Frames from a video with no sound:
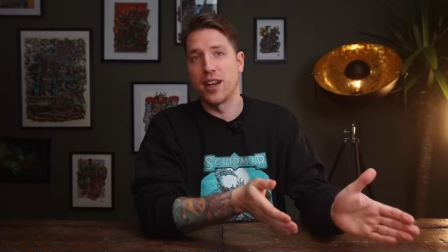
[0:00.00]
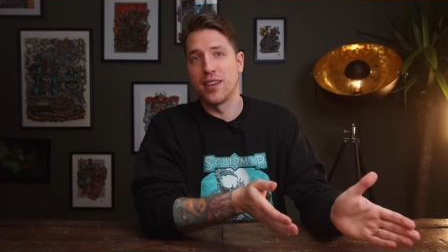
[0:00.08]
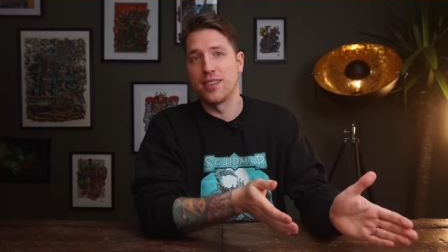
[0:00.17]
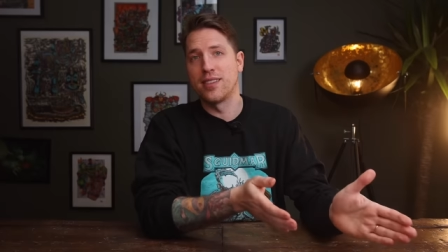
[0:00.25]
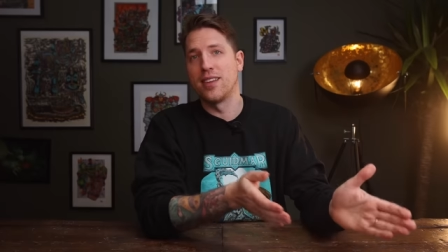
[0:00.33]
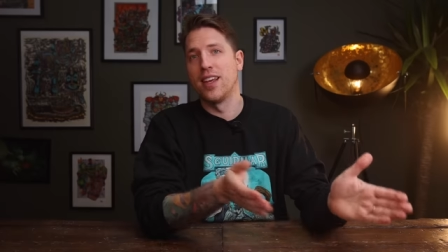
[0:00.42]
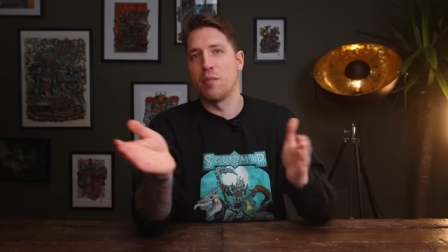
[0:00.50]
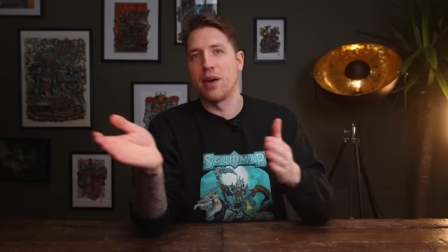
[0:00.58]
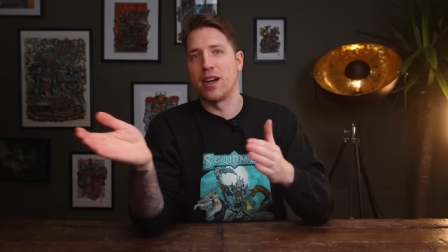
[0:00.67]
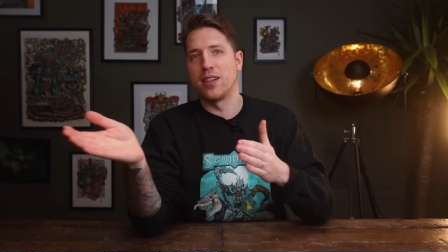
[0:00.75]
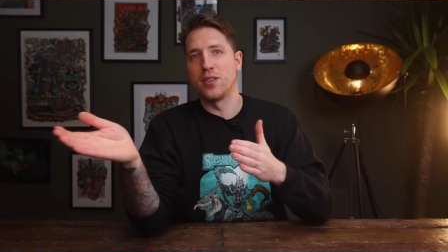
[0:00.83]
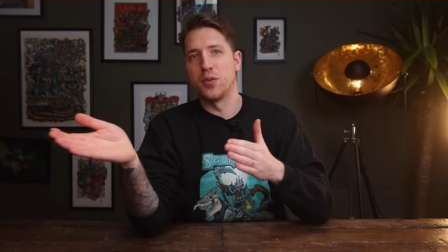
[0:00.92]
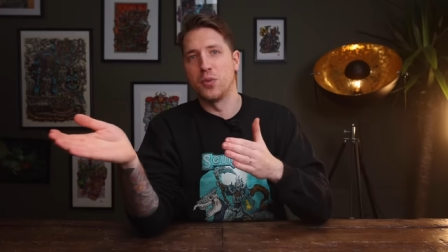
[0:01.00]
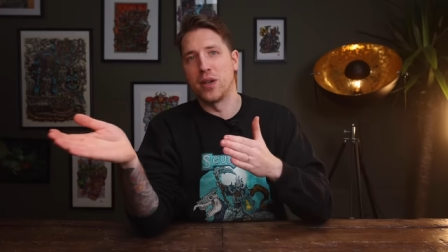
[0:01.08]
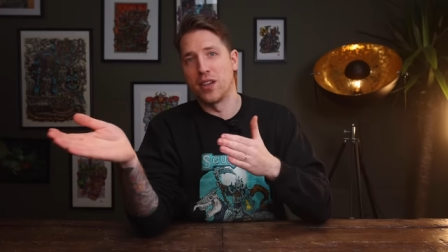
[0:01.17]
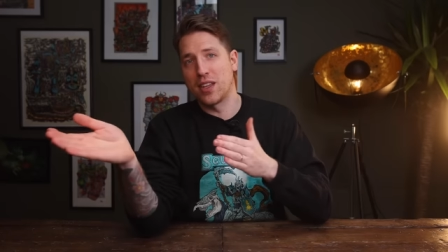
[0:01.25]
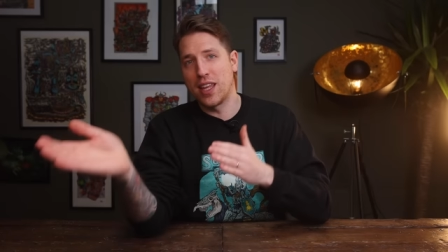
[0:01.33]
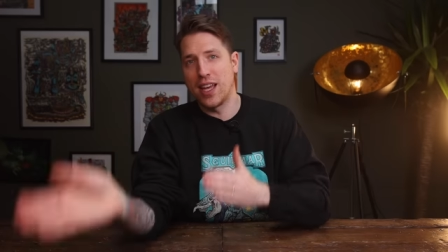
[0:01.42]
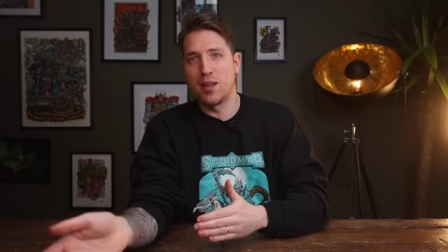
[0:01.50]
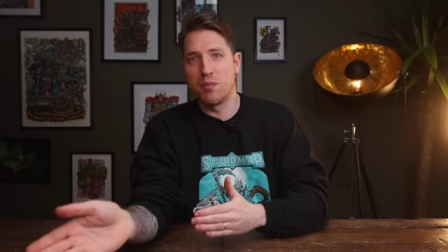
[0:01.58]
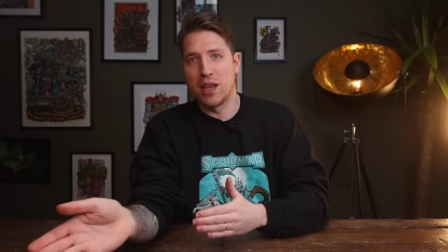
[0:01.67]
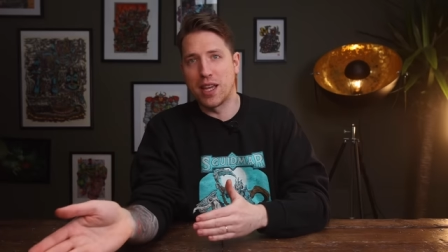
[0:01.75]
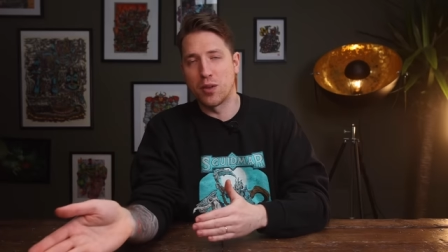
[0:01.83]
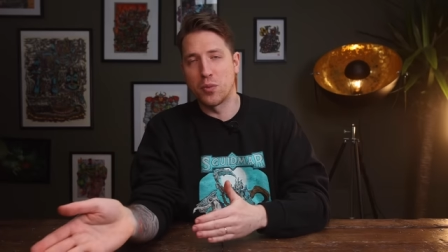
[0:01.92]
it is compared to when you can't
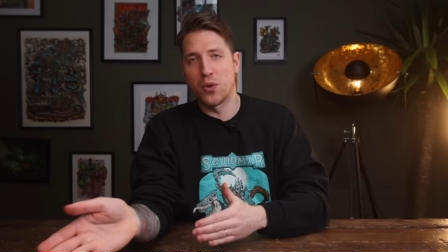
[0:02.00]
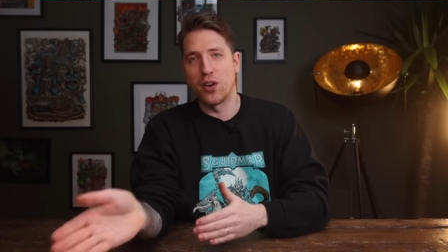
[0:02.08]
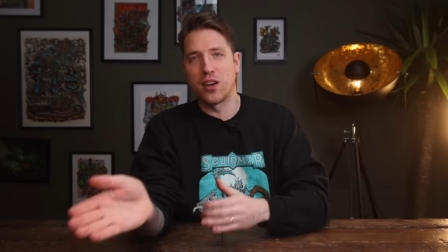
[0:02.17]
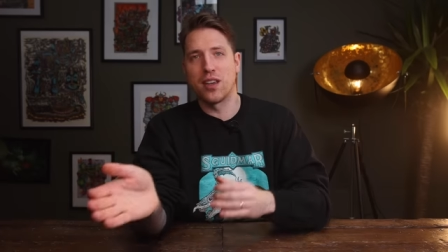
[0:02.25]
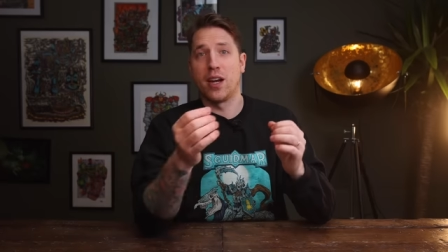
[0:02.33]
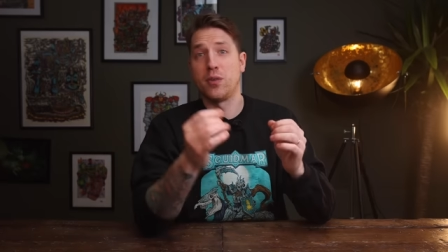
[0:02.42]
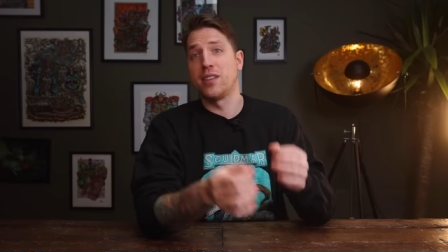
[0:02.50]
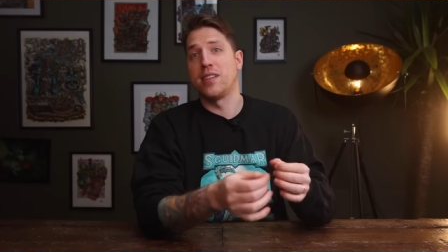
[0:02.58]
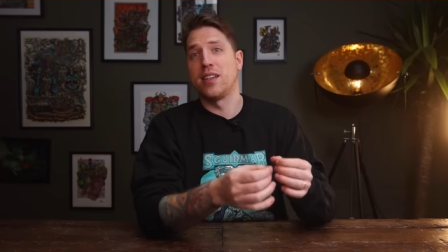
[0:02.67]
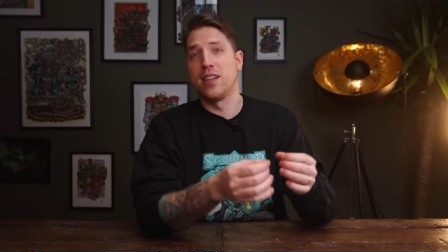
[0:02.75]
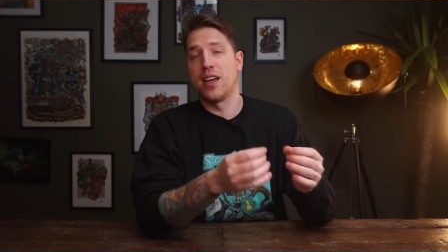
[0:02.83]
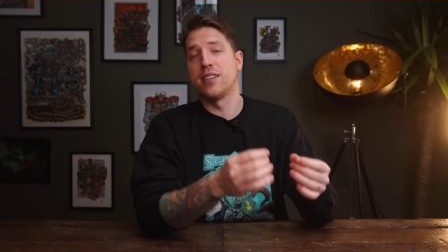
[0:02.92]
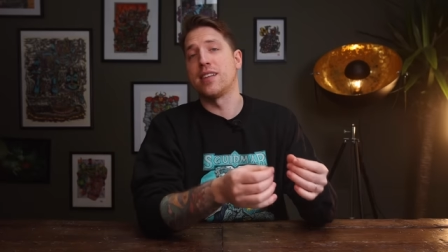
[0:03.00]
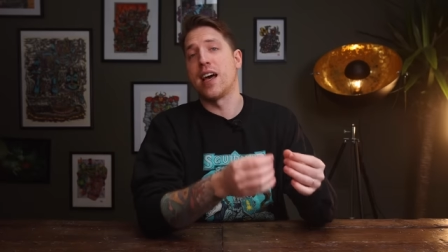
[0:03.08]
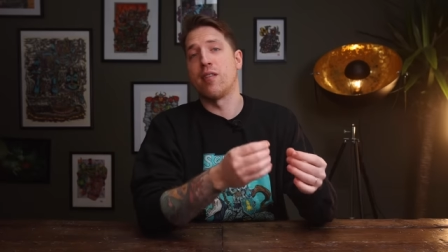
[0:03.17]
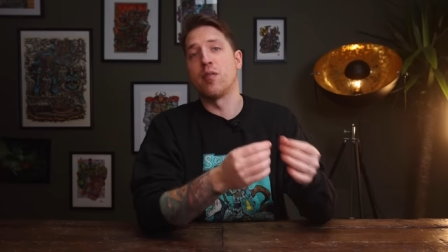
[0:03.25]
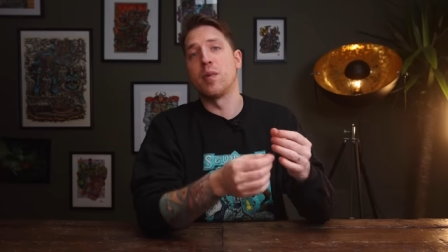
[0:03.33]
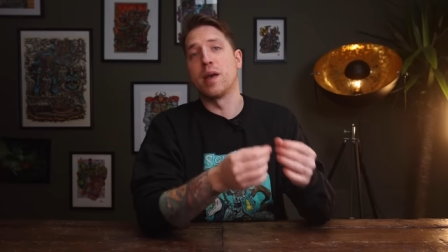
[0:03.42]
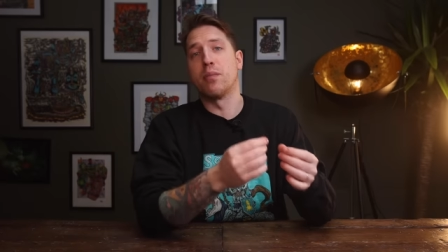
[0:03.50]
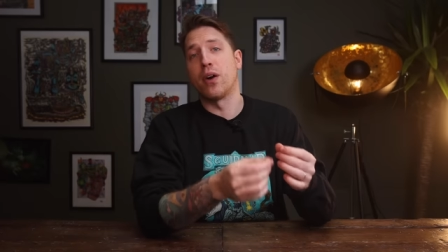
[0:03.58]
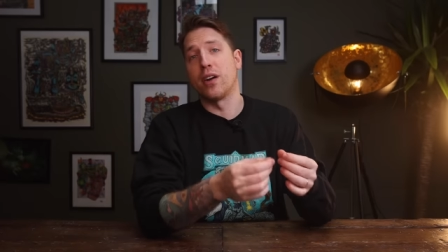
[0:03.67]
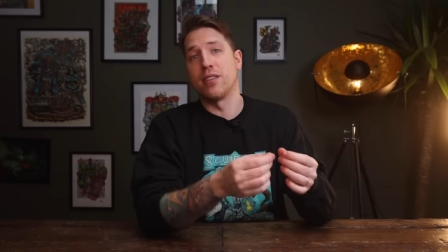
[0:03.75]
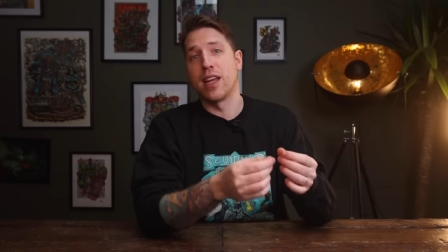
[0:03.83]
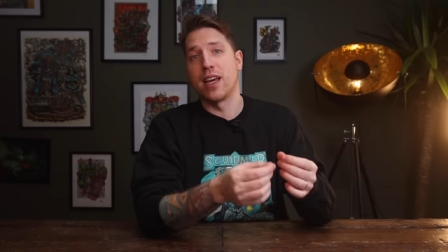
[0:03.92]
make it work. And resin does have a big
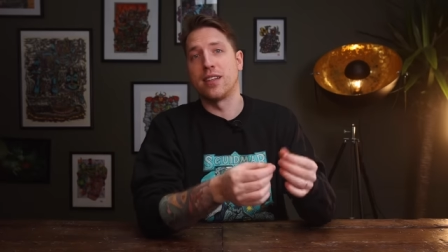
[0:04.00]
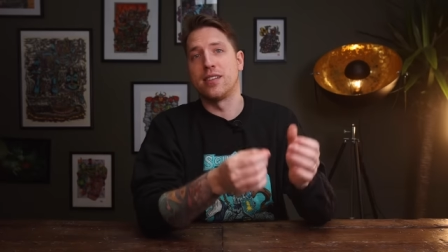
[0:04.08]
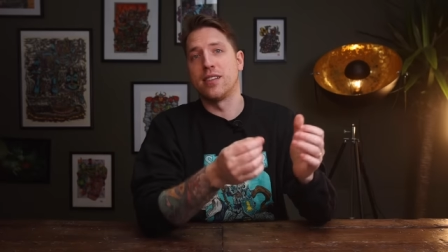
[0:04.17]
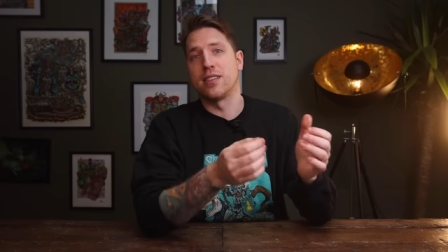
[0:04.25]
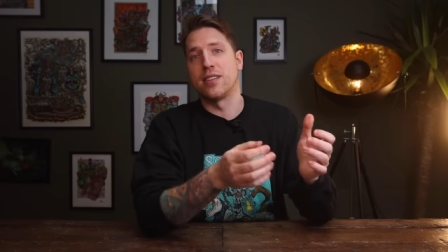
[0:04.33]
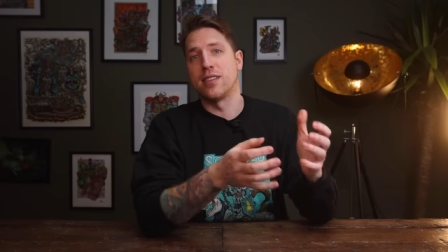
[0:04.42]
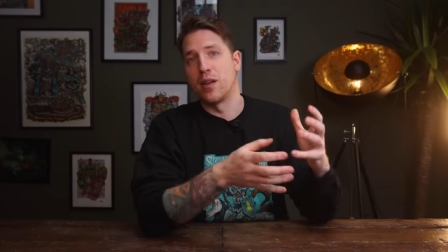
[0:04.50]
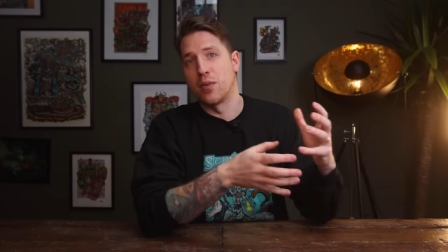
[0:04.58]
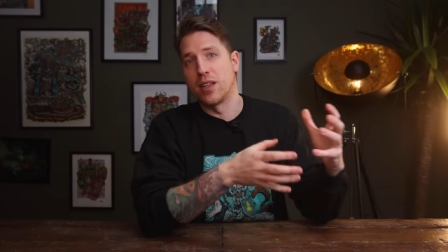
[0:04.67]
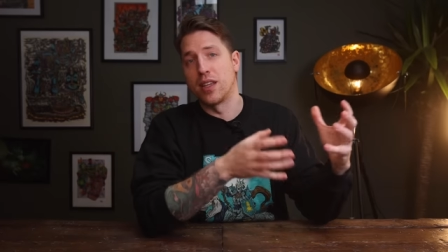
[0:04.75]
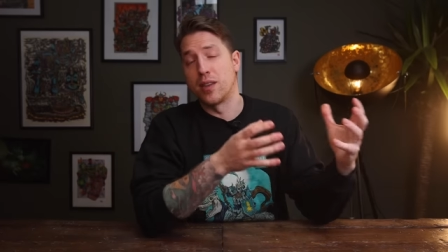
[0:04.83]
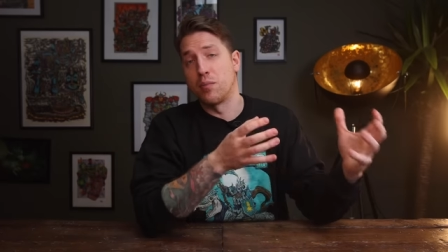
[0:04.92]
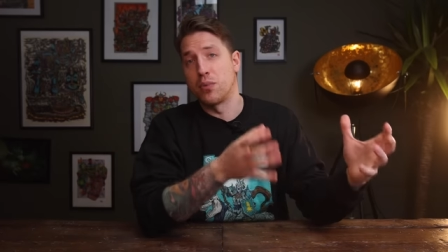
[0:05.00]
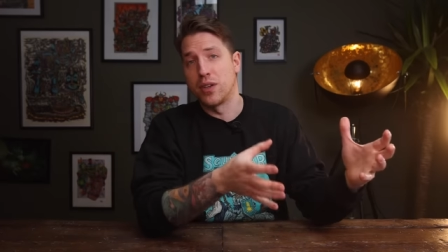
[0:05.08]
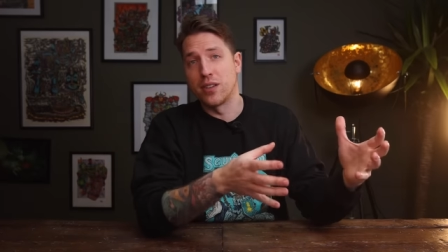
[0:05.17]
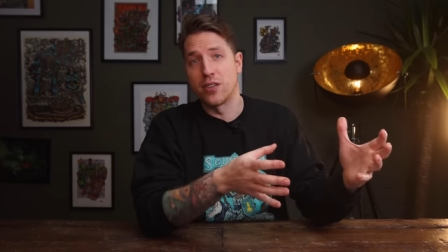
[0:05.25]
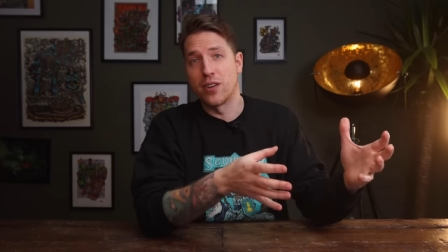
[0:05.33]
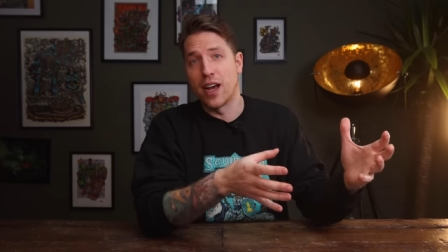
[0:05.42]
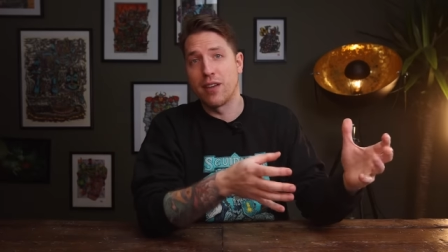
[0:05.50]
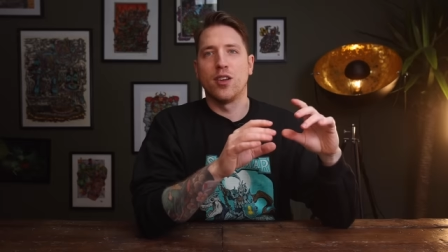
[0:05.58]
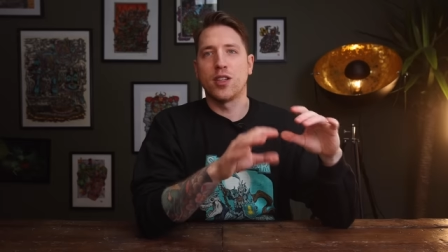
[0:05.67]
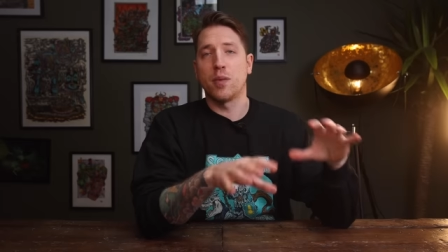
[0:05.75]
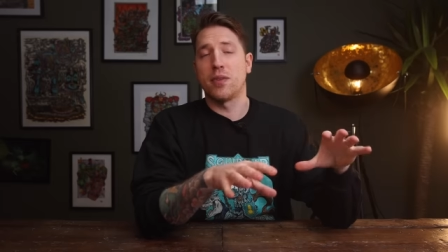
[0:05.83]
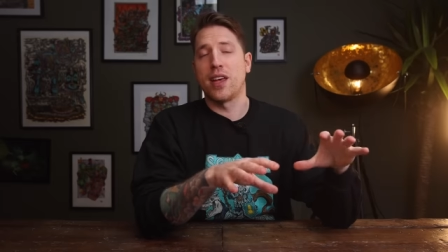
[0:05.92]
part of that, just the same way that the printer had.
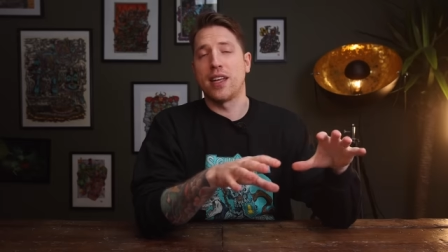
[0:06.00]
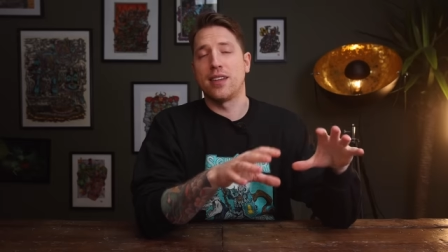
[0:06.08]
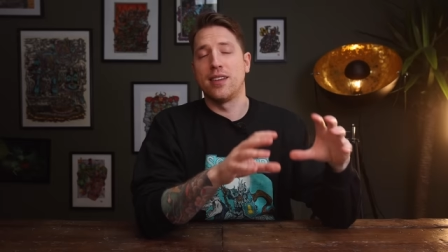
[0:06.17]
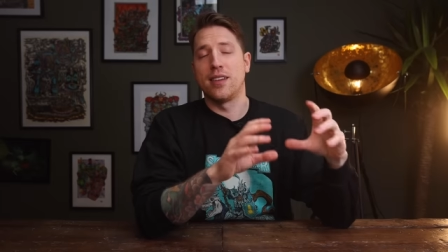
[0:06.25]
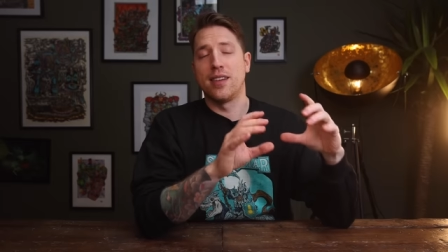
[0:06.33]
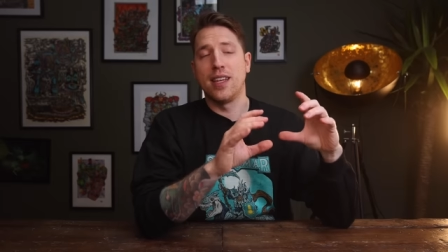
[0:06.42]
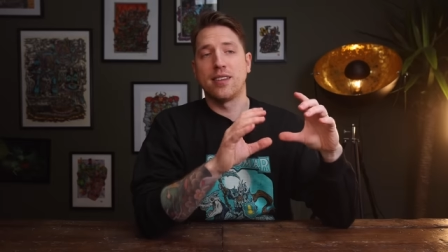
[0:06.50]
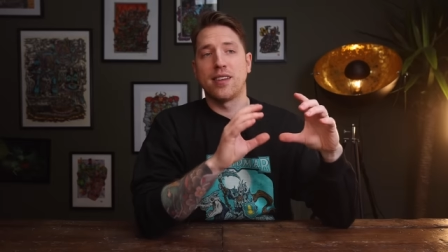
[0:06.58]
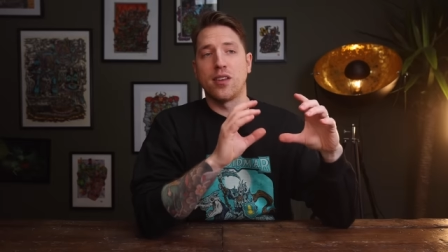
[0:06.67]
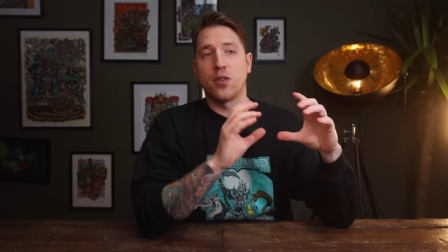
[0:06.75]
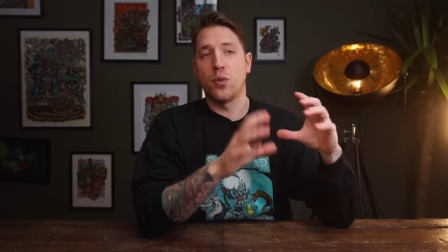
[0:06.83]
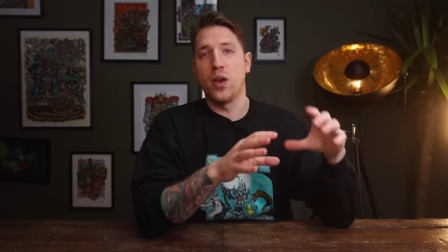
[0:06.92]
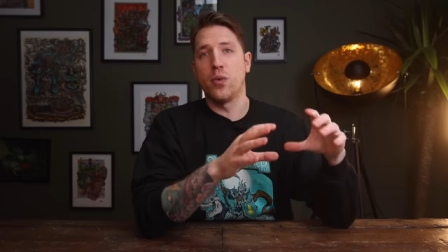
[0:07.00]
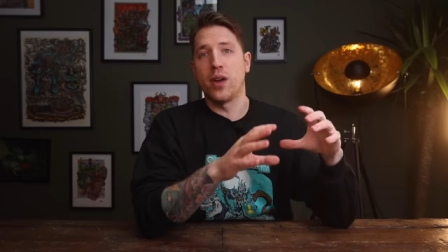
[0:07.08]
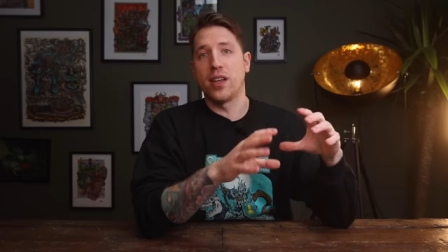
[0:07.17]
On top of that, these three